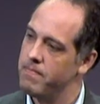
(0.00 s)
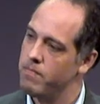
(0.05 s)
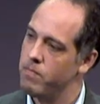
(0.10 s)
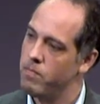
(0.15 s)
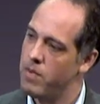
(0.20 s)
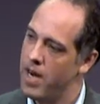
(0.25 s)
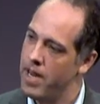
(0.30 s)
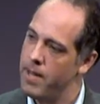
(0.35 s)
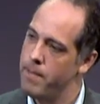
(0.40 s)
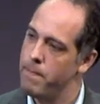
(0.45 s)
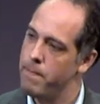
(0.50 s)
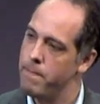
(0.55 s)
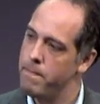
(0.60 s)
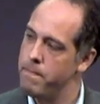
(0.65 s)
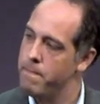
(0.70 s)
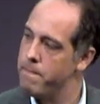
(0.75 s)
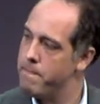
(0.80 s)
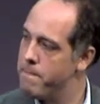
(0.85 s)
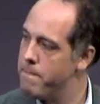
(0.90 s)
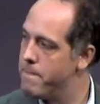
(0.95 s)
Right?
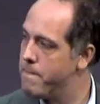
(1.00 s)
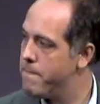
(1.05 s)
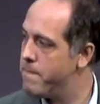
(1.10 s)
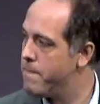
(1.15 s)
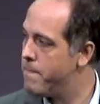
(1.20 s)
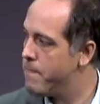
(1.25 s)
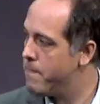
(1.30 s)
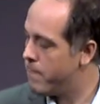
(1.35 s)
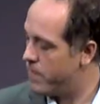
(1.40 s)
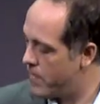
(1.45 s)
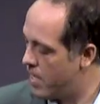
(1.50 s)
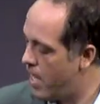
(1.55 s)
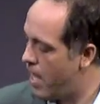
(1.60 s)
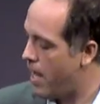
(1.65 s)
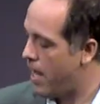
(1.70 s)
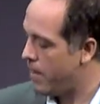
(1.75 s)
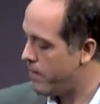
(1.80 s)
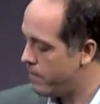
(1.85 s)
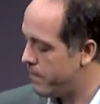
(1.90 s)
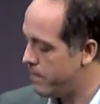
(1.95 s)

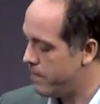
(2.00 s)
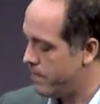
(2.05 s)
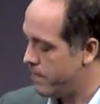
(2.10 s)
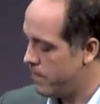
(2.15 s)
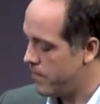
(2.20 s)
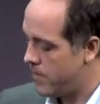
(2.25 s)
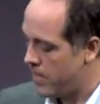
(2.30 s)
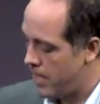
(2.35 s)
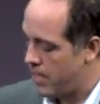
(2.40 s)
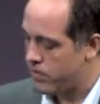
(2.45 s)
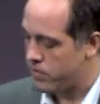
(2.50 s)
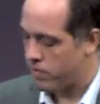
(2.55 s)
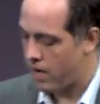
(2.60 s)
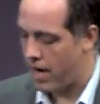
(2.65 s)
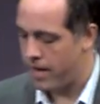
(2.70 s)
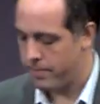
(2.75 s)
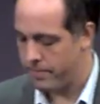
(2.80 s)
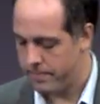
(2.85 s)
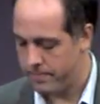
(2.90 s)
Yeah, that is right.